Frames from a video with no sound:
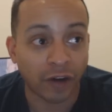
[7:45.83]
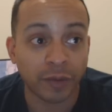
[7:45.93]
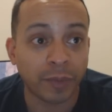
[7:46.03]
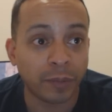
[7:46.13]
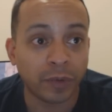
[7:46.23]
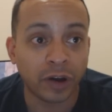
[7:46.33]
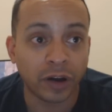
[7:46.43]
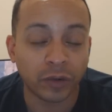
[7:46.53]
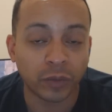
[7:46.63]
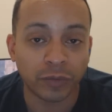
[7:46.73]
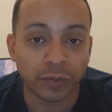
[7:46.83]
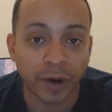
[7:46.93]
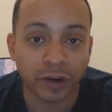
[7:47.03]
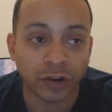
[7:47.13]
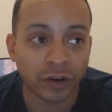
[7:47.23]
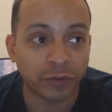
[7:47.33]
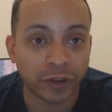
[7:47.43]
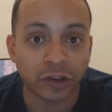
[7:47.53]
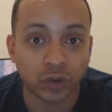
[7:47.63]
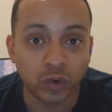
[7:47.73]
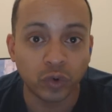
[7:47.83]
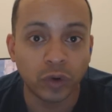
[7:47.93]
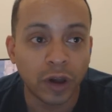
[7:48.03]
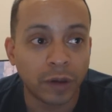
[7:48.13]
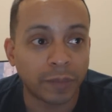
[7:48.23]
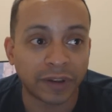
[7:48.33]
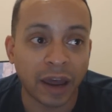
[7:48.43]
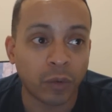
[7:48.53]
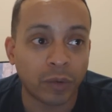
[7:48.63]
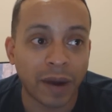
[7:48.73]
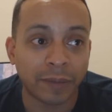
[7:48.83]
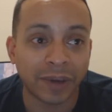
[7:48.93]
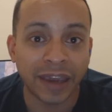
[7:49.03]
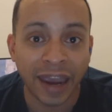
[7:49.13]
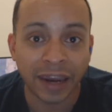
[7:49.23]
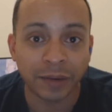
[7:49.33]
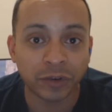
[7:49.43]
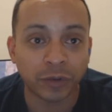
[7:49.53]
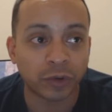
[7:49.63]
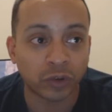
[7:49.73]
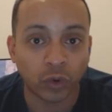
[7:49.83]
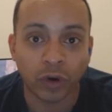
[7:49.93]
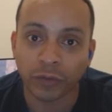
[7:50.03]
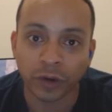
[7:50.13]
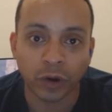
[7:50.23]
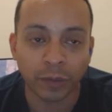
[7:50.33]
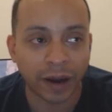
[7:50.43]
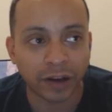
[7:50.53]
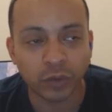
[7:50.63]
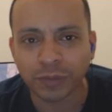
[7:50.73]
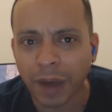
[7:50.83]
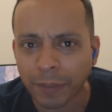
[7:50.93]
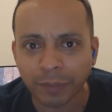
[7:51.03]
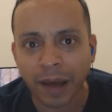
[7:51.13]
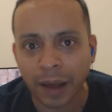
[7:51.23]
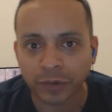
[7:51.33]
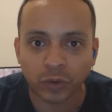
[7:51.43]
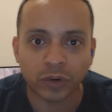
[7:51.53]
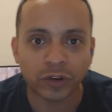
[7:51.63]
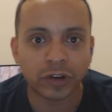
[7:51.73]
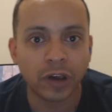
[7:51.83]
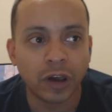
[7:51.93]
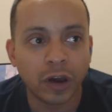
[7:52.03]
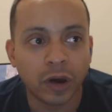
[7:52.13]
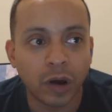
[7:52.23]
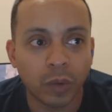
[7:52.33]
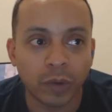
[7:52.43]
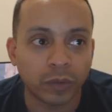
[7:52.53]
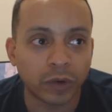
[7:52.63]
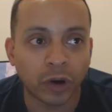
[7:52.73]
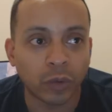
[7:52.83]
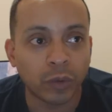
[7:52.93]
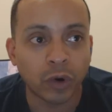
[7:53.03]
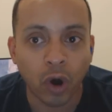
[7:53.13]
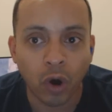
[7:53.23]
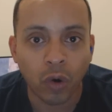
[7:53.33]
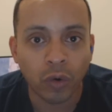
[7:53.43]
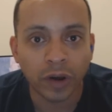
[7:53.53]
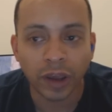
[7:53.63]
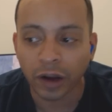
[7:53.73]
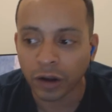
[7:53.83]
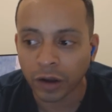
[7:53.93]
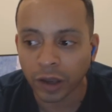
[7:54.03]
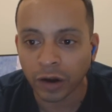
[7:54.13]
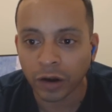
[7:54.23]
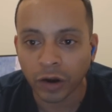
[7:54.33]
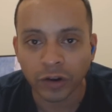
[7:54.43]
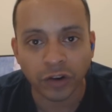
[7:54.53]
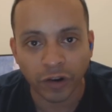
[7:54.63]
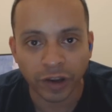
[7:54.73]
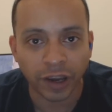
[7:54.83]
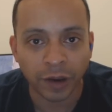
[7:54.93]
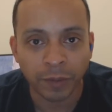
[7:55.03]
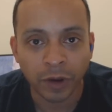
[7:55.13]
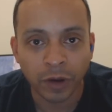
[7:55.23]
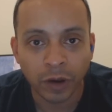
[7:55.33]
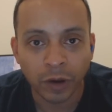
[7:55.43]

I remember with my Atari 52, my dad would buy me games from the store, you know, and back then it was mom and pop stores. We, you know, we would go get our, get our Atari game,